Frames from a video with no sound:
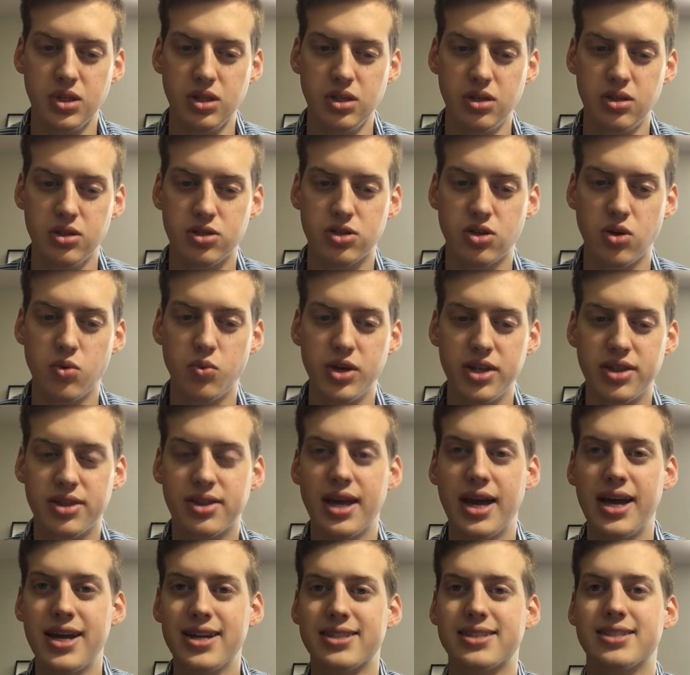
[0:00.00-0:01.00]
So with
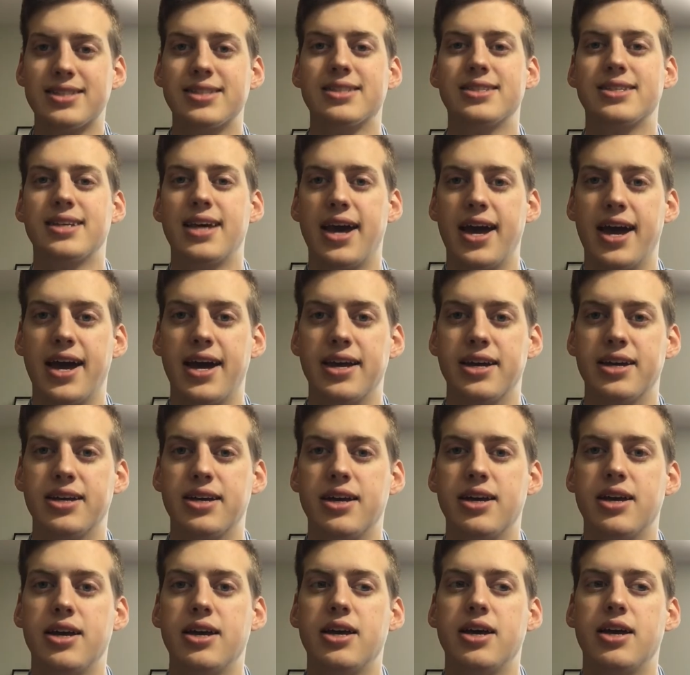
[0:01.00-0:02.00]
that said,
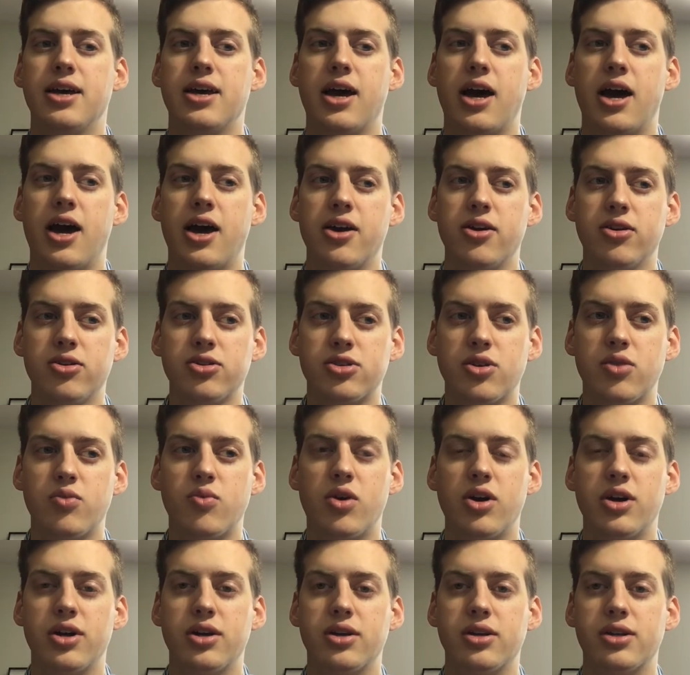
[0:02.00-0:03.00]
I also
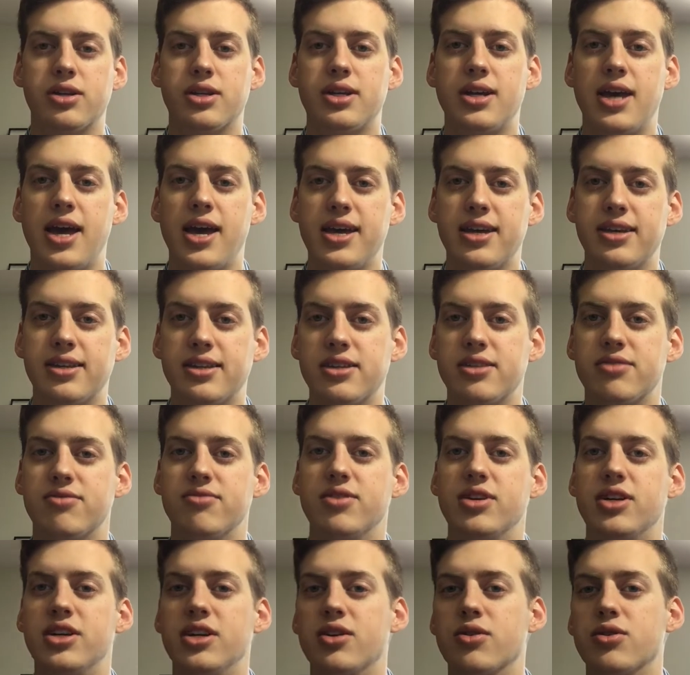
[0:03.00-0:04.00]
want to take this
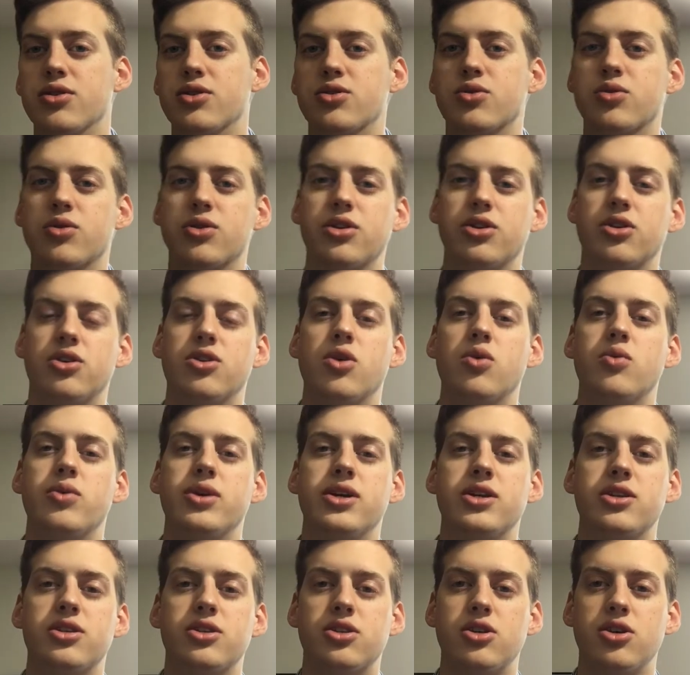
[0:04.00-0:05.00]
video to sort of go
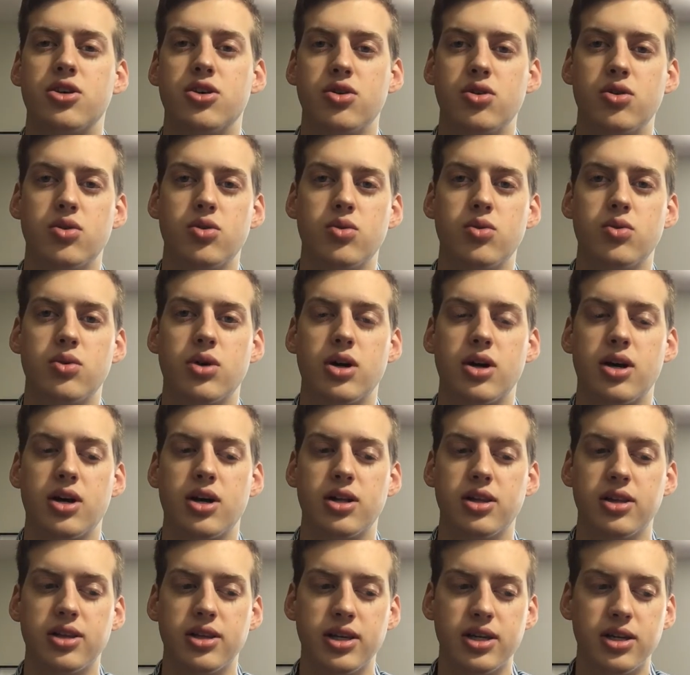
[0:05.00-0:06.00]
into a
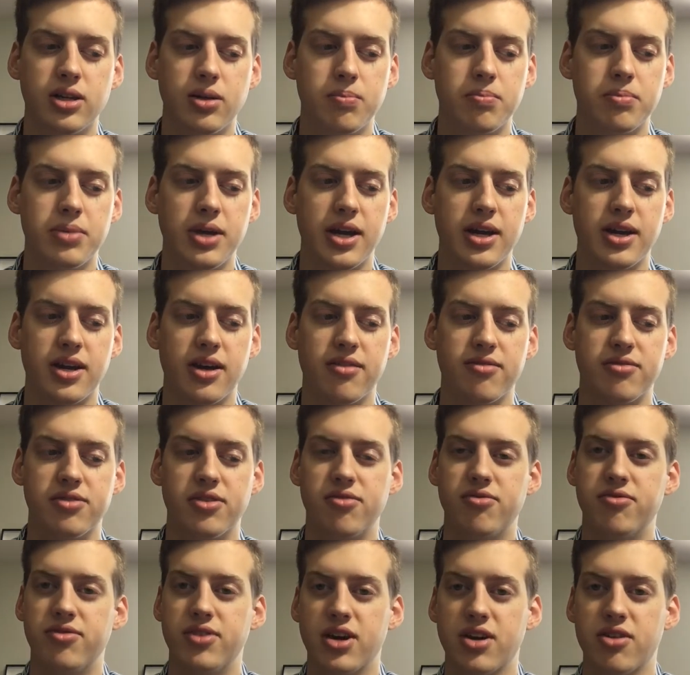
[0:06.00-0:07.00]
little bit of the
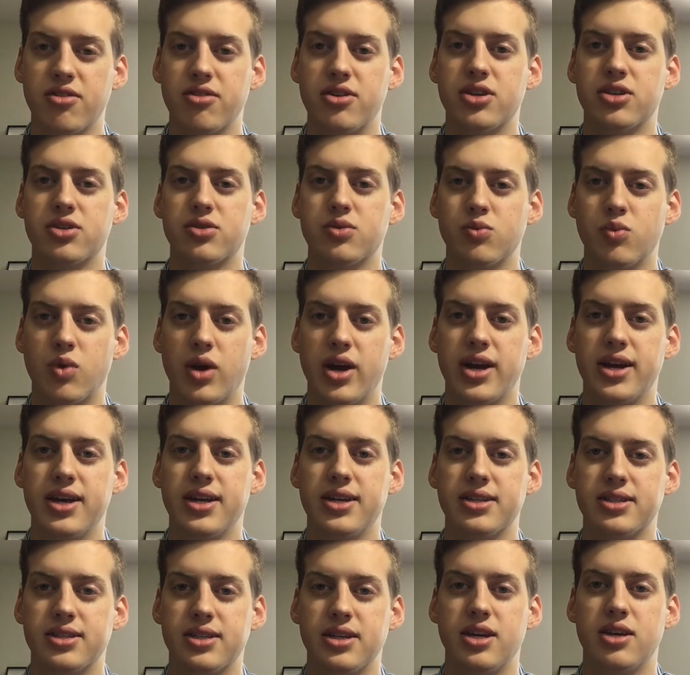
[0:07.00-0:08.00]
various
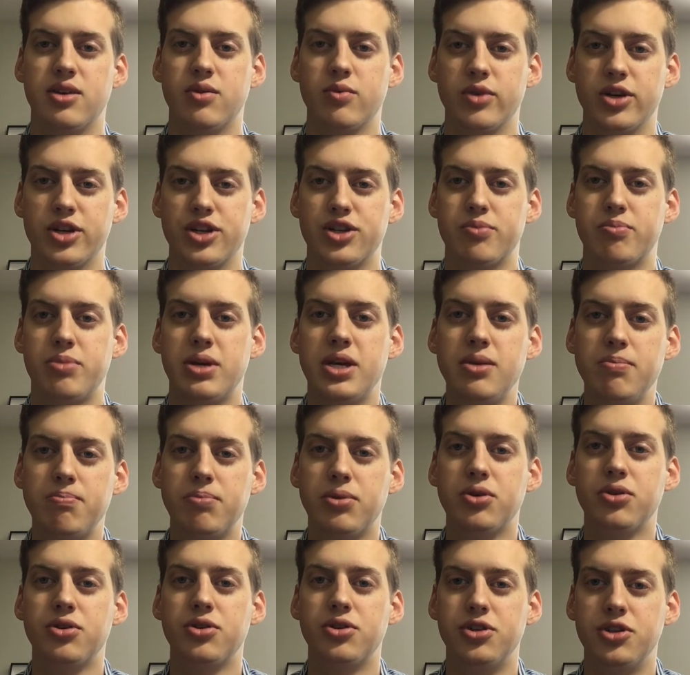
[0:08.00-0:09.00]
ways in which
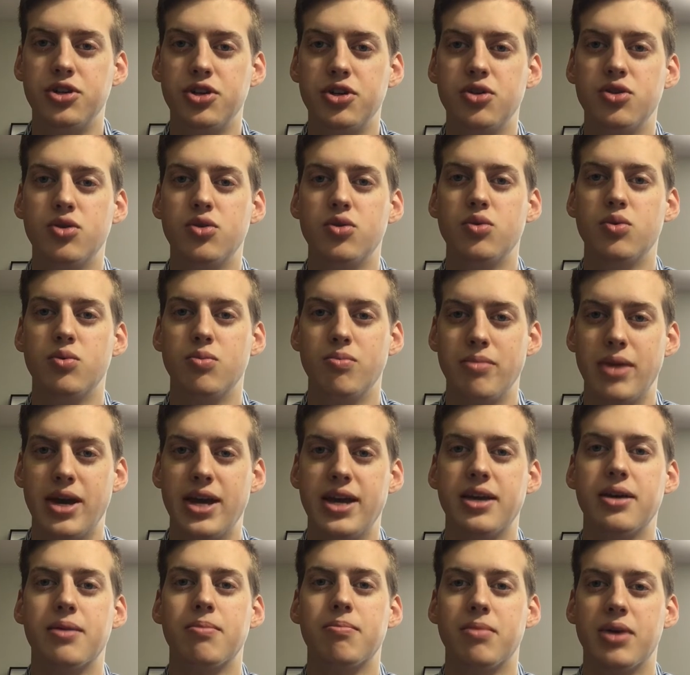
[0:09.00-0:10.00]
people do
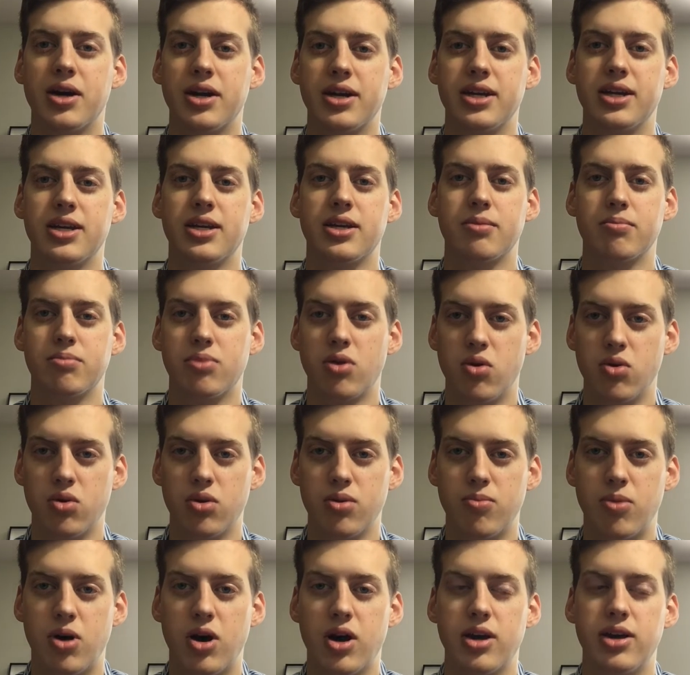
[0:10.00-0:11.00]
make money in
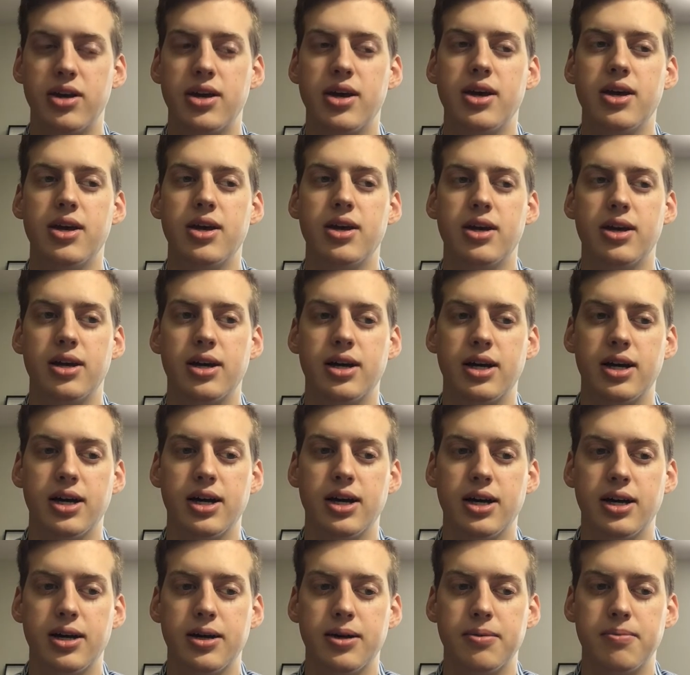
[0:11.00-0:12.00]
Pokemon.
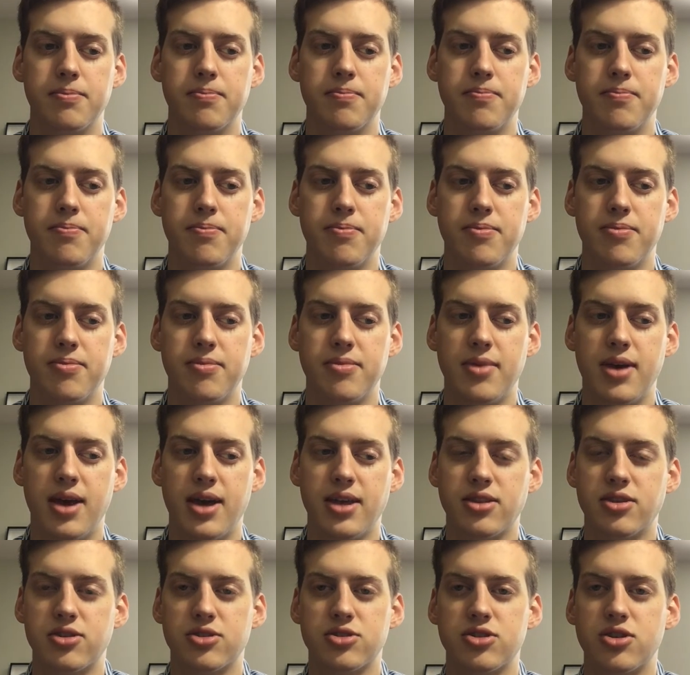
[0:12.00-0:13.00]
And
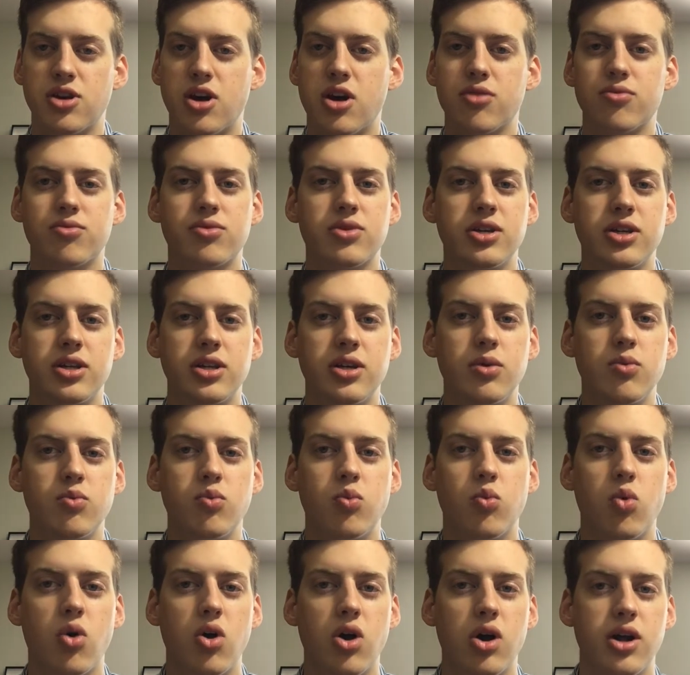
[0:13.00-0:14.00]
there's not really
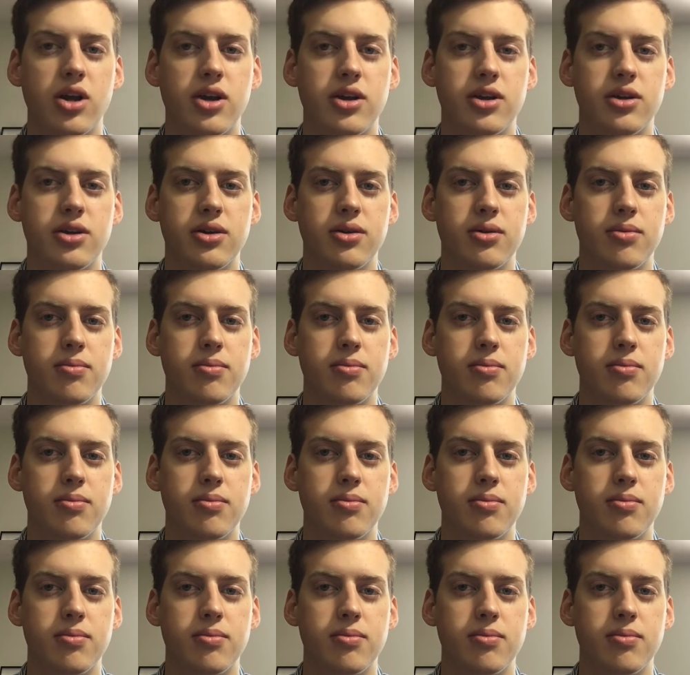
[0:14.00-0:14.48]
one